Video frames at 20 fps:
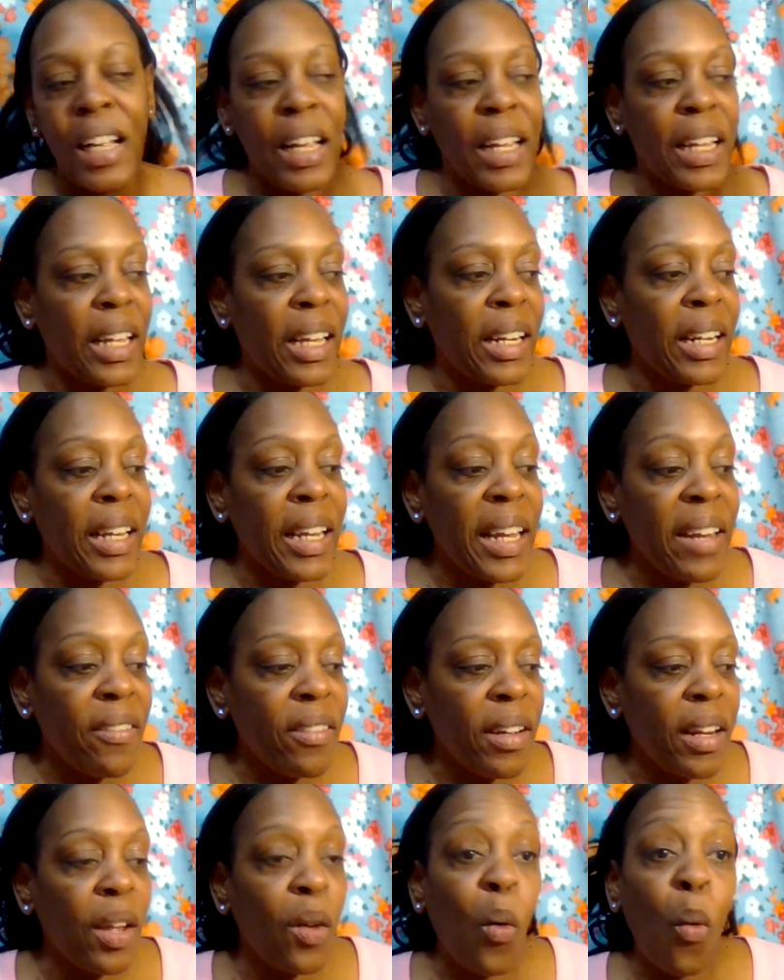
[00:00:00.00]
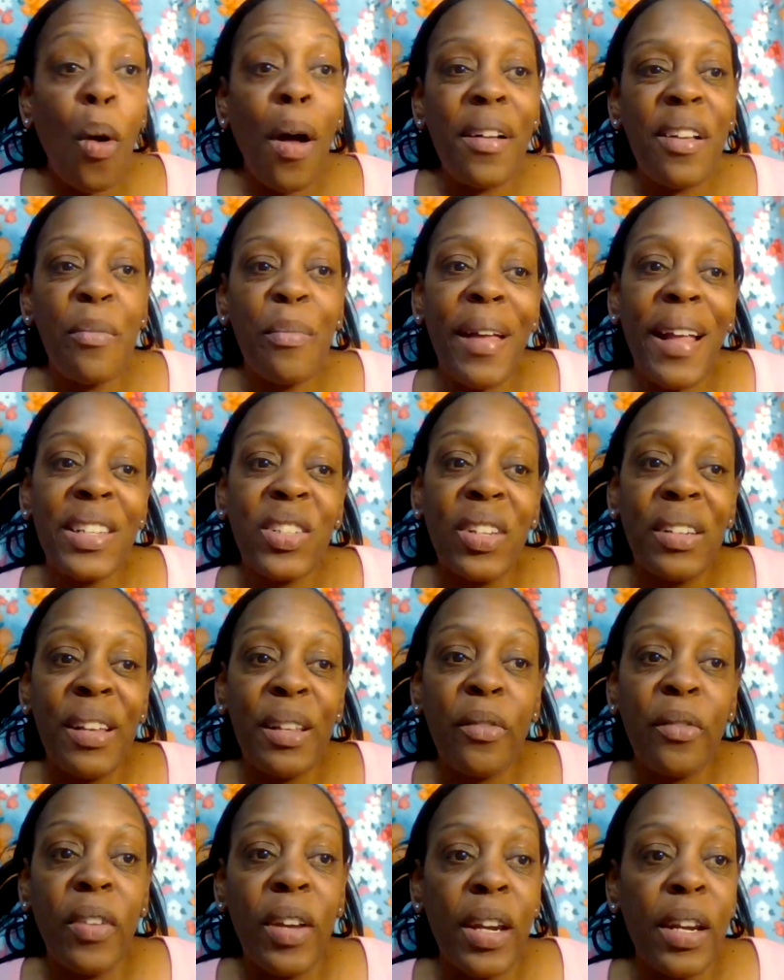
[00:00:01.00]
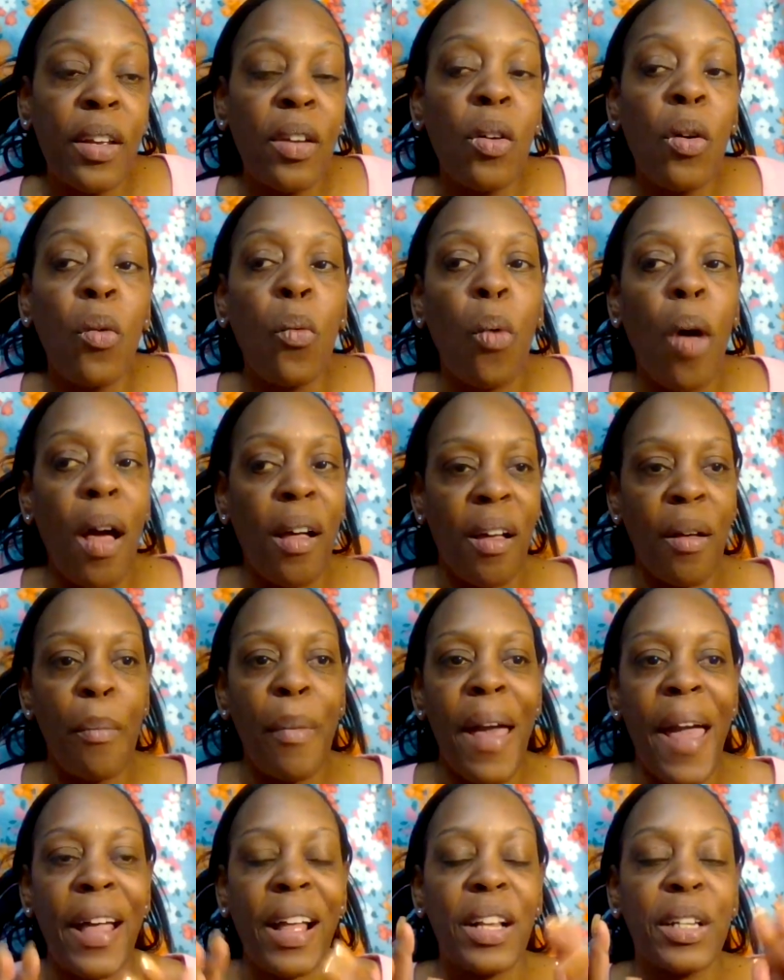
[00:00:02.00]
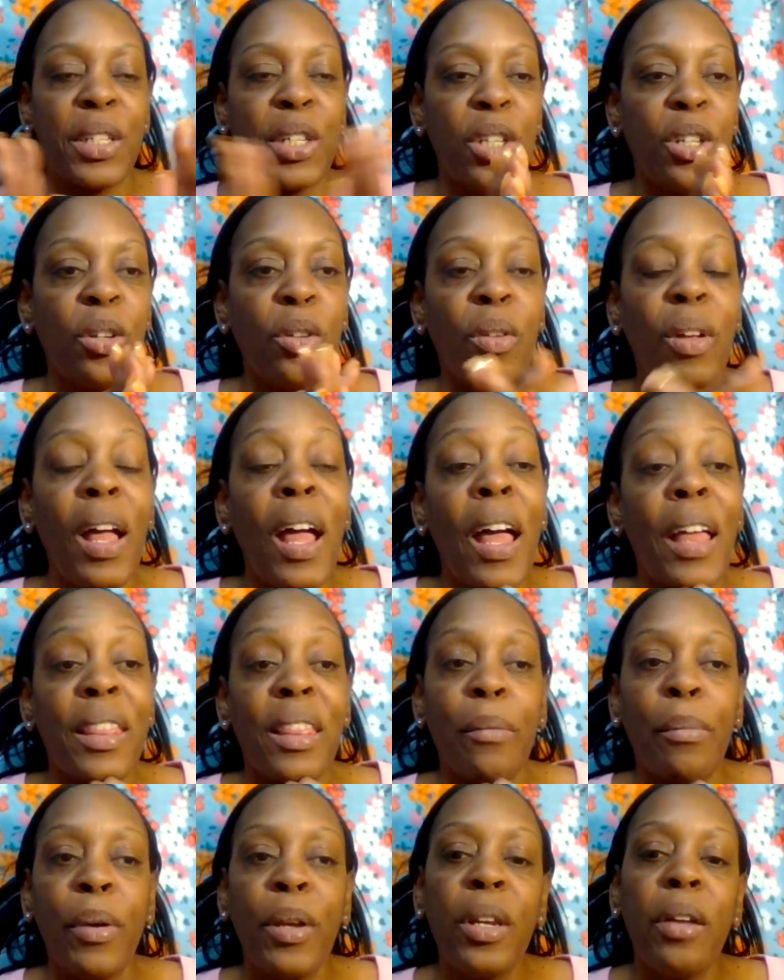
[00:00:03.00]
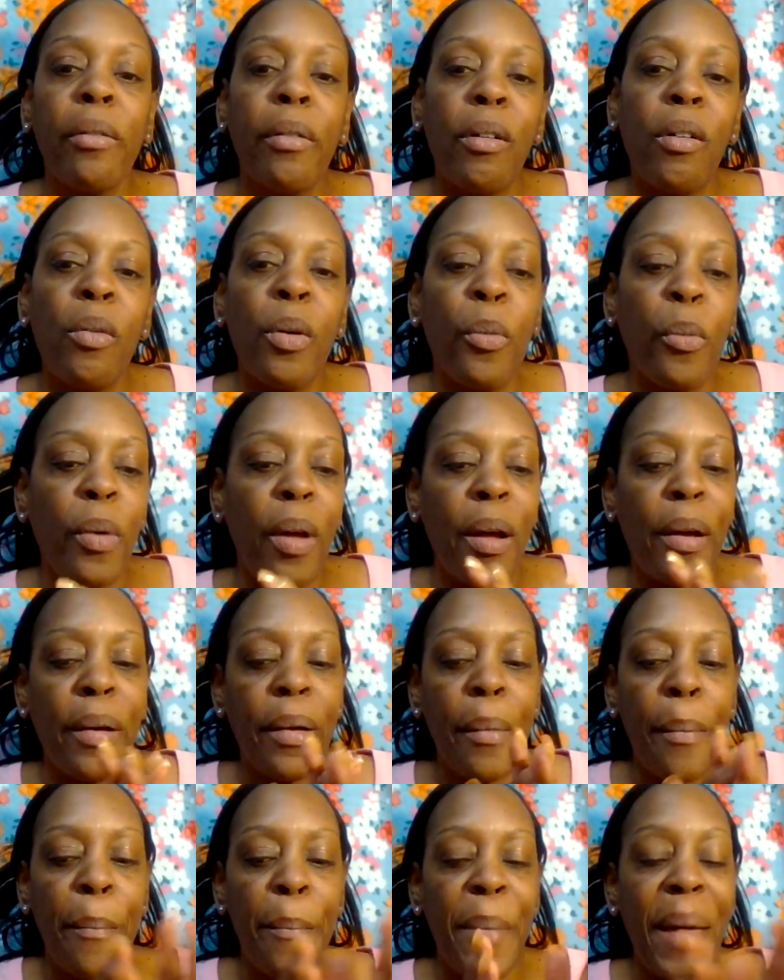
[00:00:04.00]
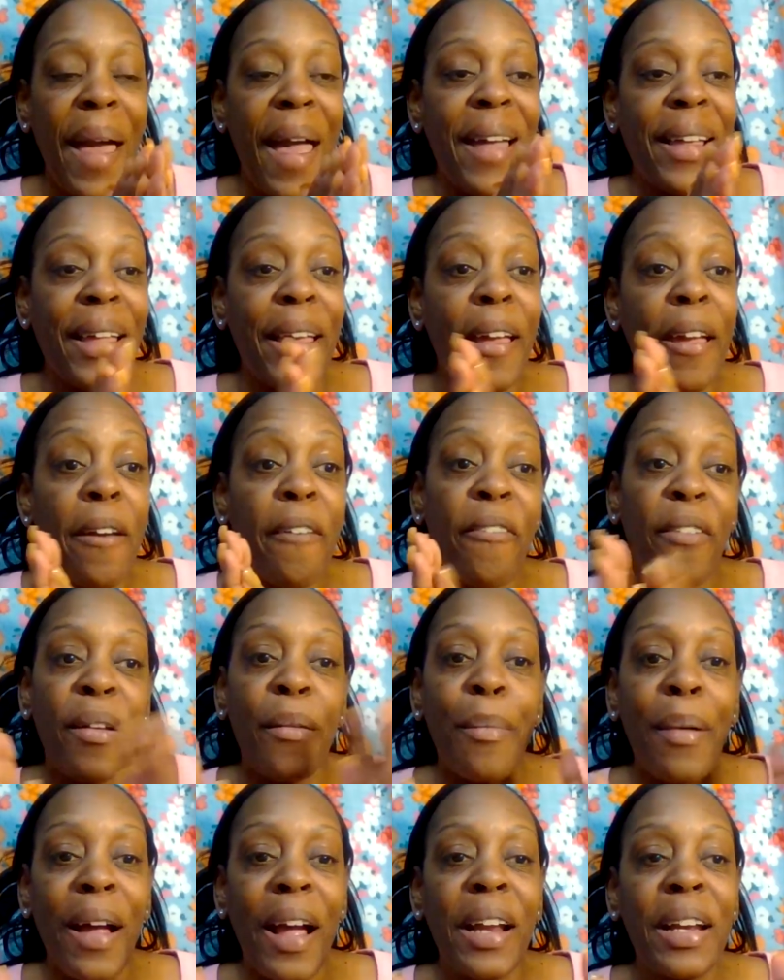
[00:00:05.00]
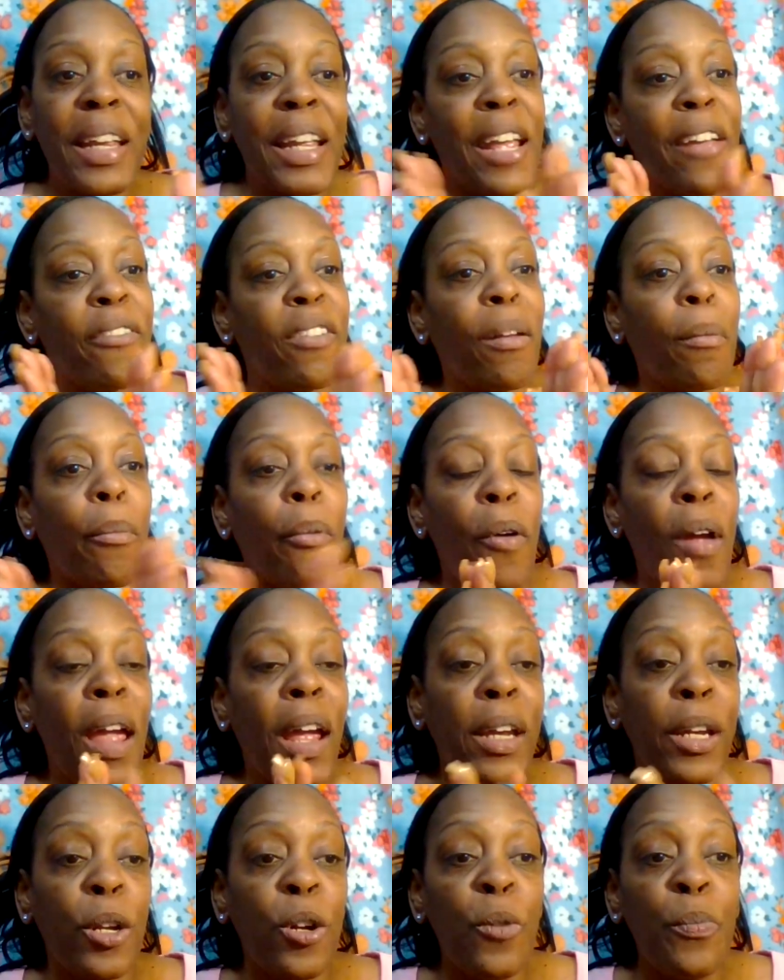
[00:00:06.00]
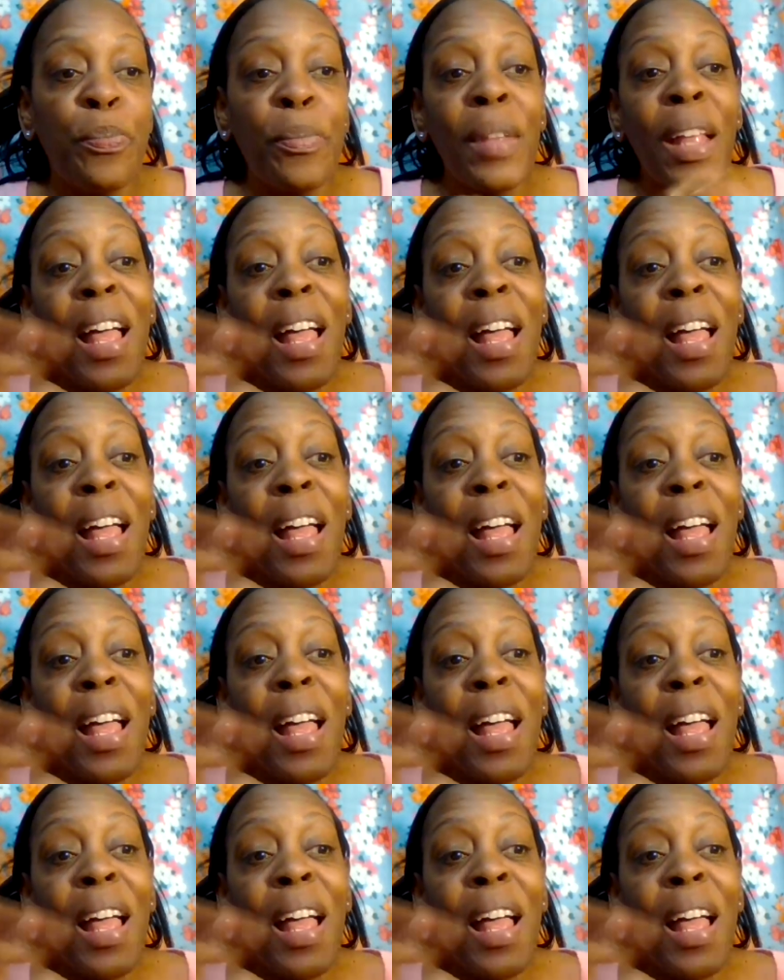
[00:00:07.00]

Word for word: good evening welcome back to another video welcome back to the beauty room welcome back everybody if you're brand new